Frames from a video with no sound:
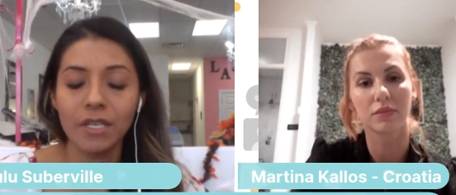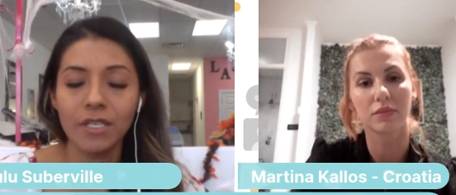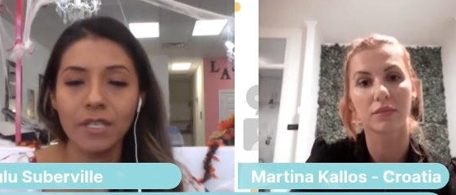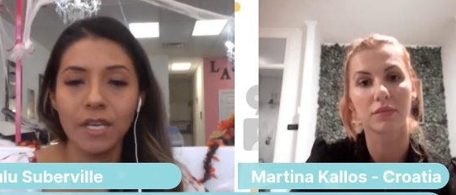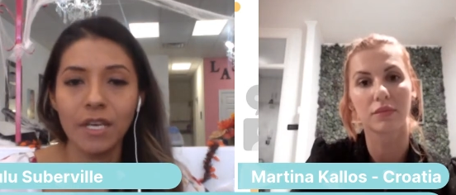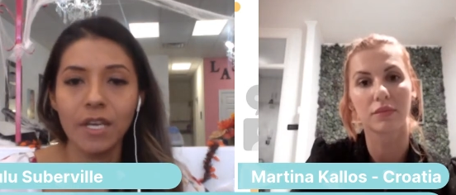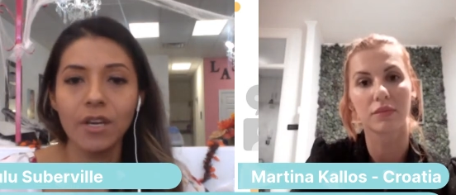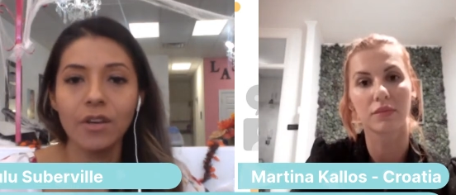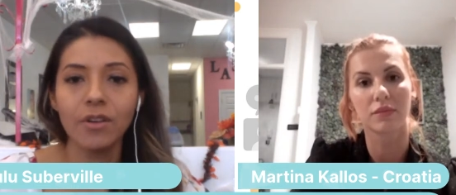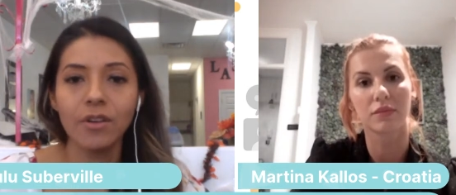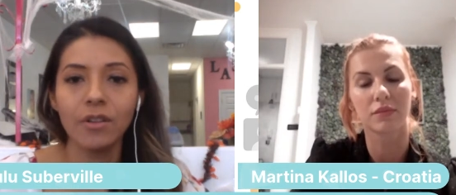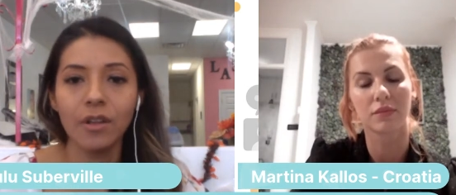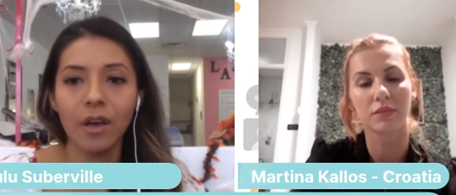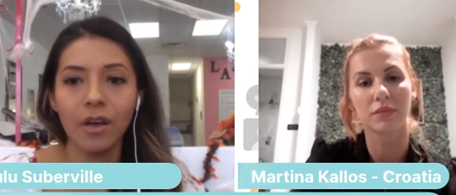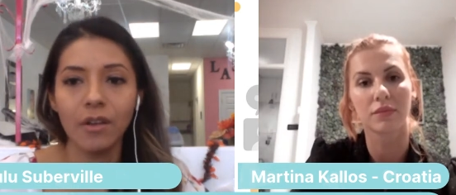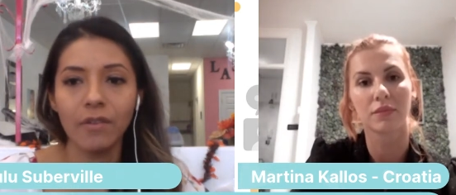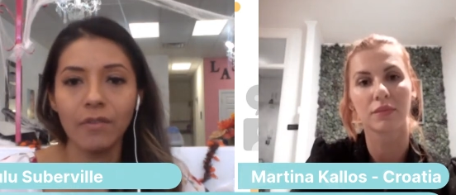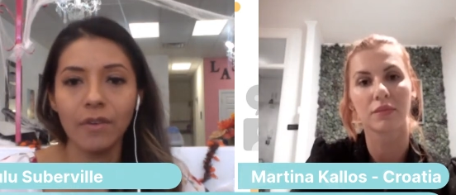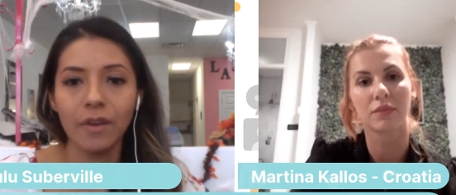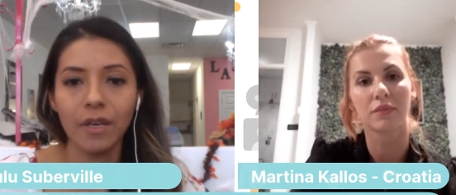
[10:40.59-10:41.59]
Speaker 1: Because I hear a
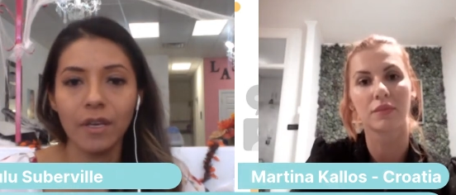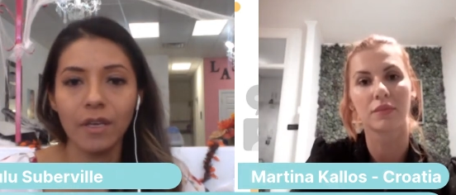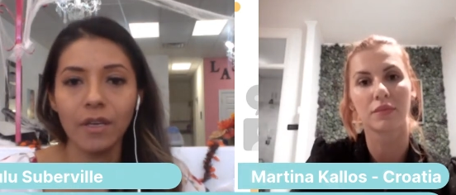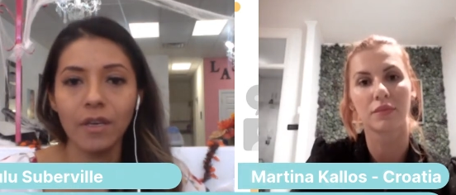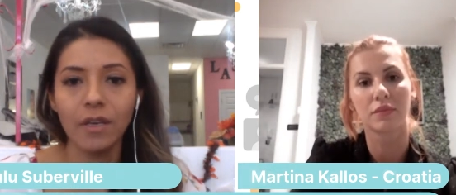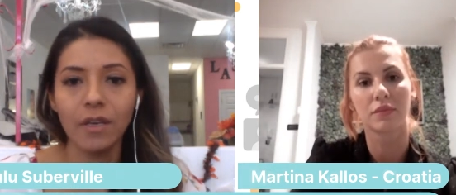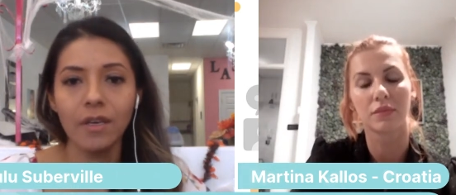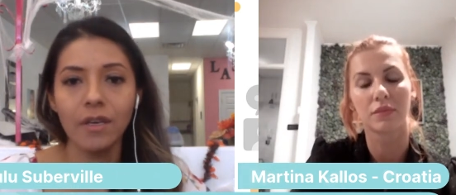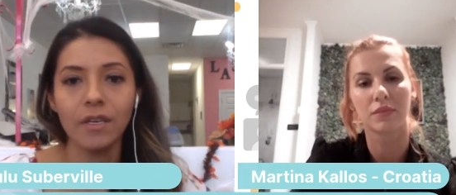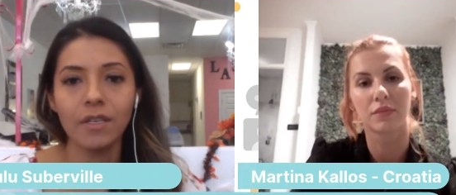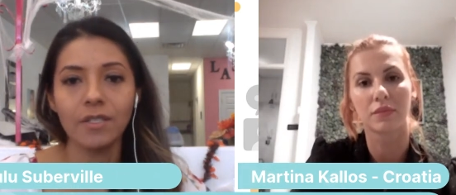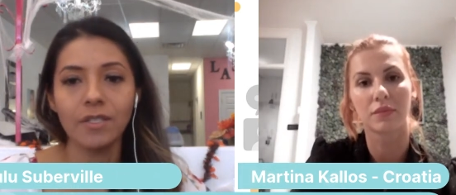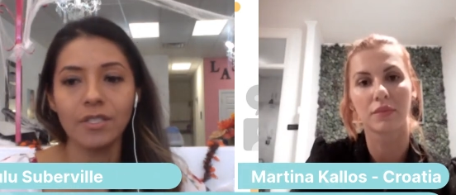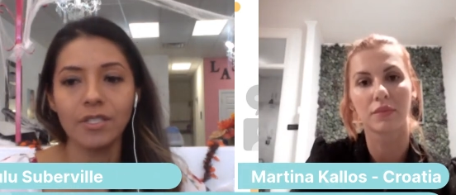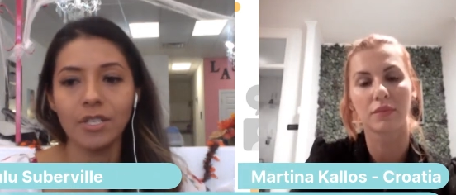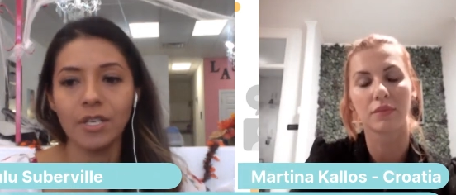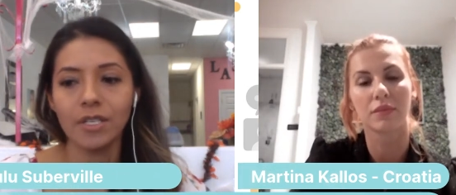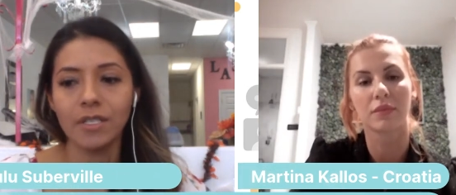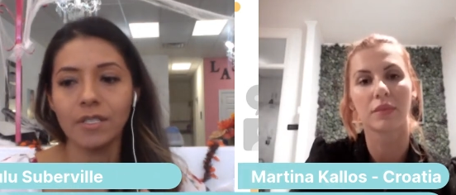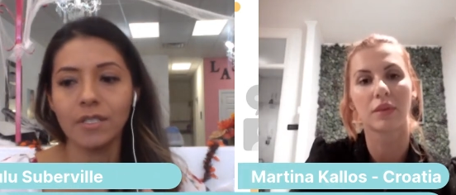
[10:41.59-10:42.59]
lot of it is
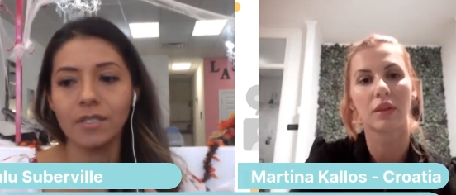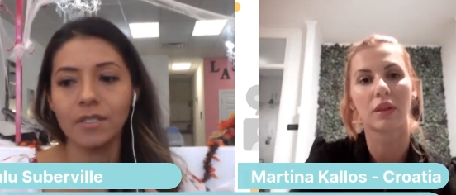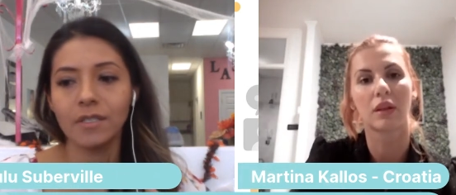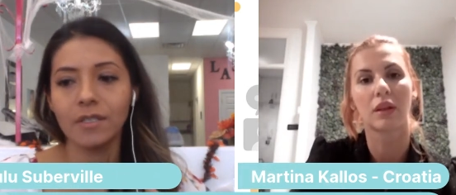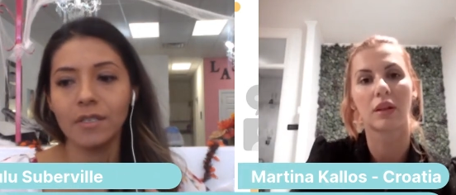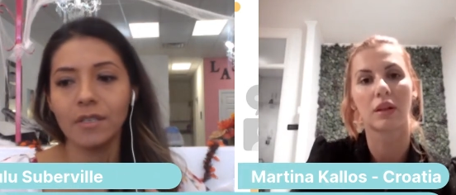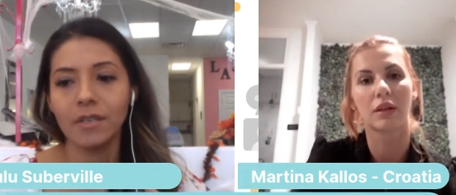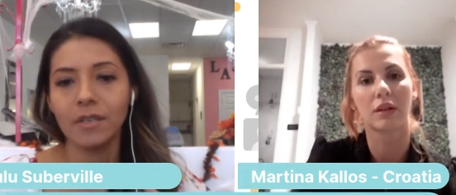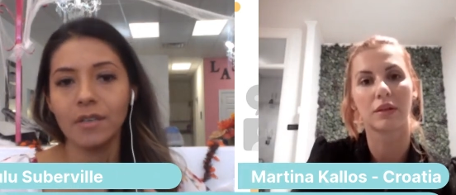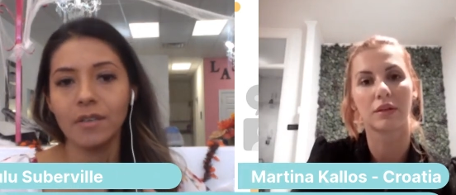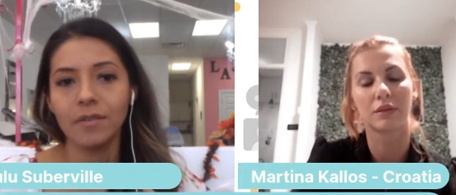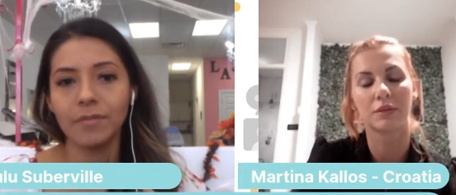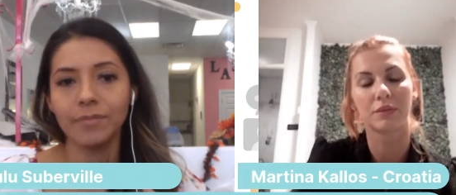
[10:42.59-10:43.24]
just,